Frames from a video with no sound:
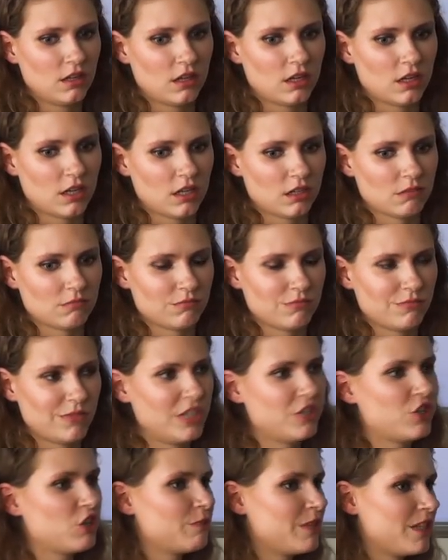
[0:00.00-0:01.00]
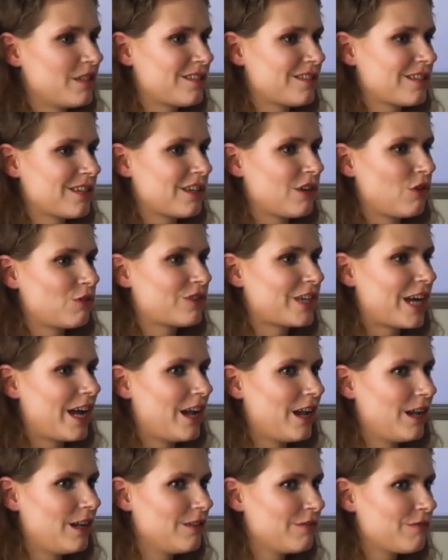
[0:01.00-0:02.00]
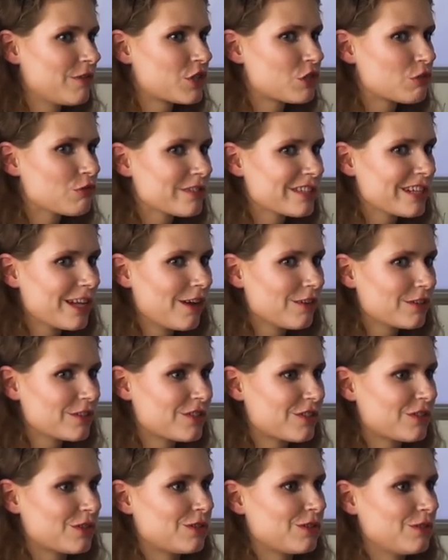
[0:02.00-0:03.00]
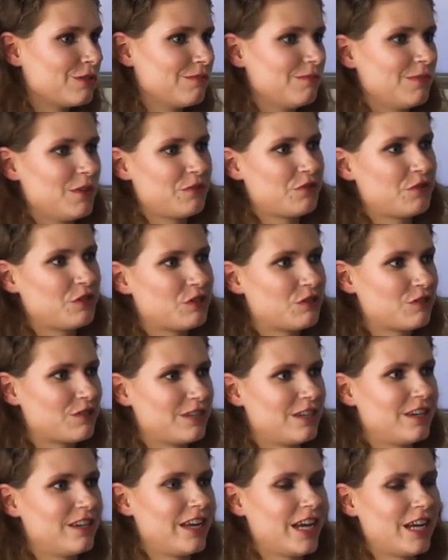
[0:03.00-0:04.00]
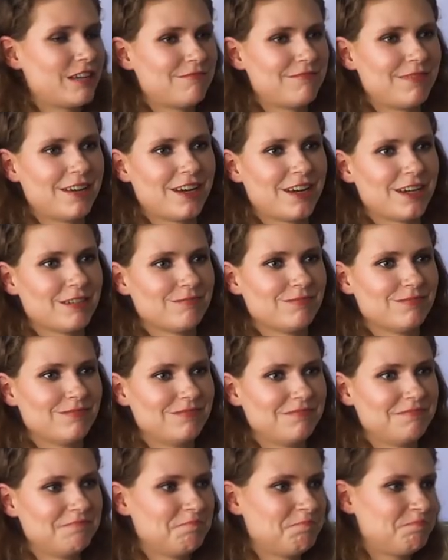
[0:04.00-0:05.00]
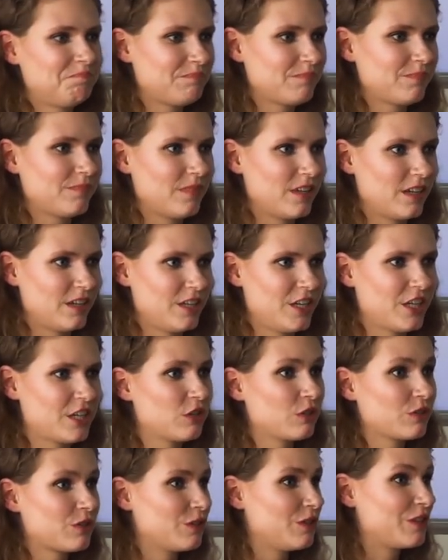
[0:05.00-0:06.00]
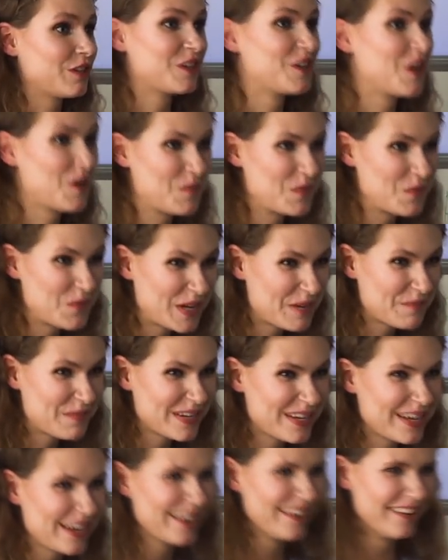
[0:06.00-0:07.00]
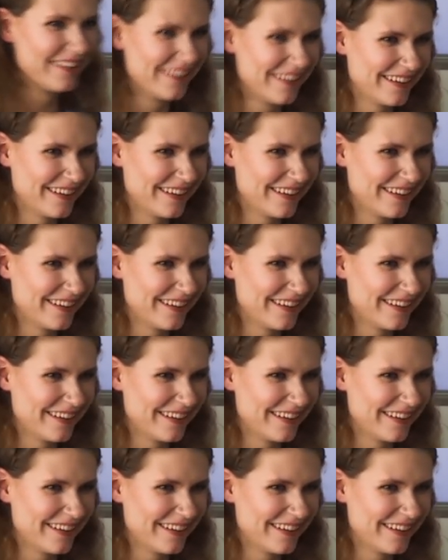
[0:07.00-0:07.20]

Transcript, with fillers: um, in German, it's Glottal Verschlusslaut. So if you're interested in that, um, you can also look it up on Wikipedia.